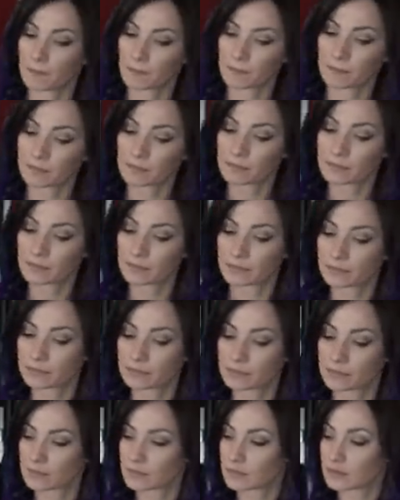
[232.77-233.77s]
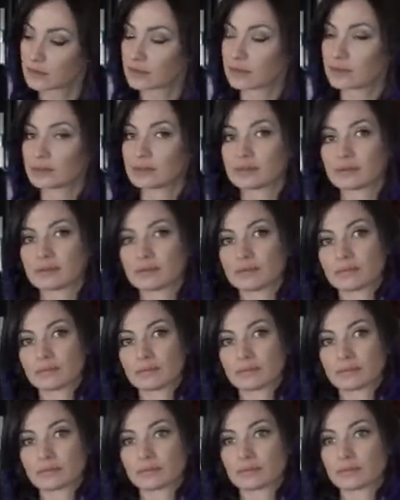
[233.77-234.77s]

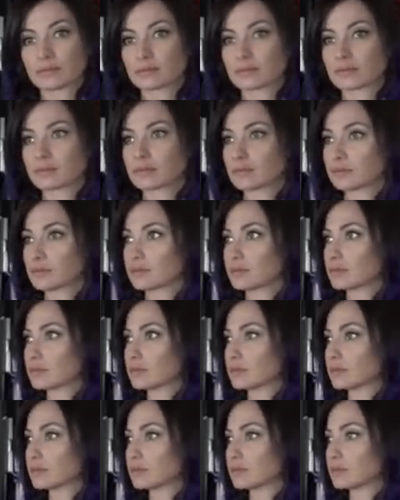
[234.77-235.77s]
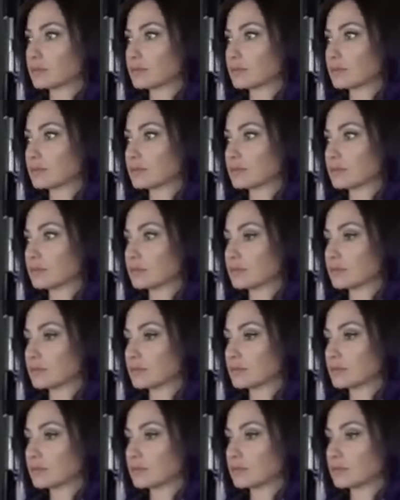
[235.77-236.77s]

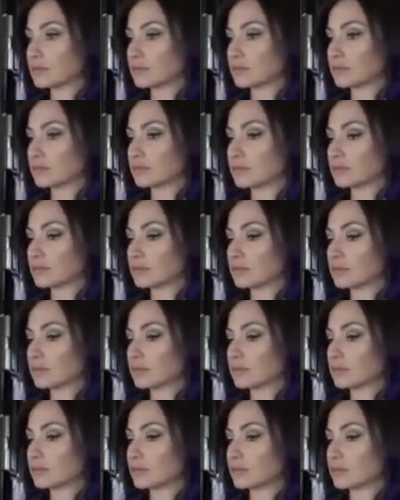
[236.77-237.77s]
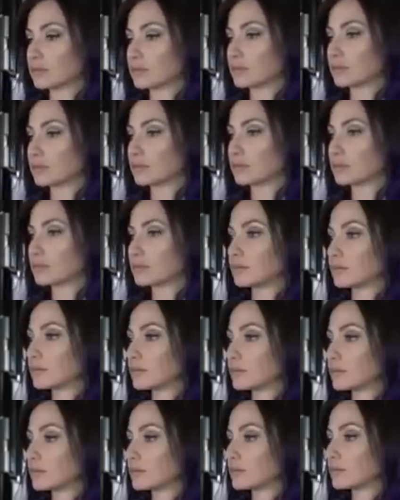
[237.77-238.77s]

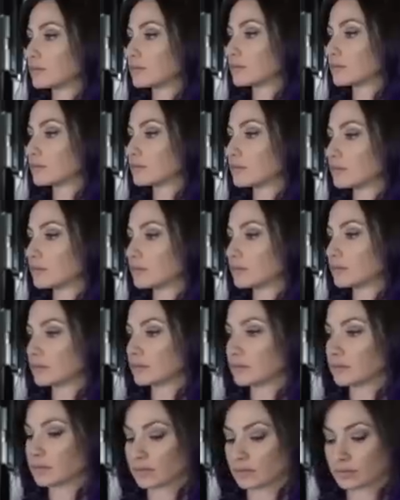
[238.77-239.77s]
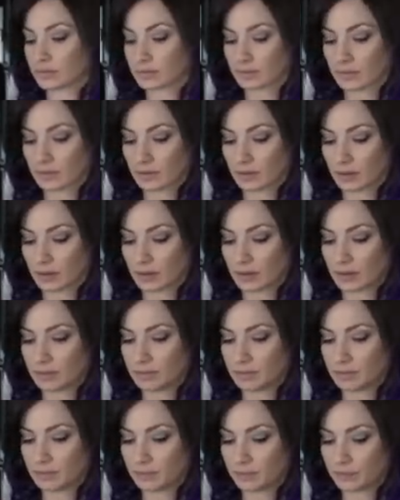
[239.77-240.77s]
No words are spoken by the person on screen.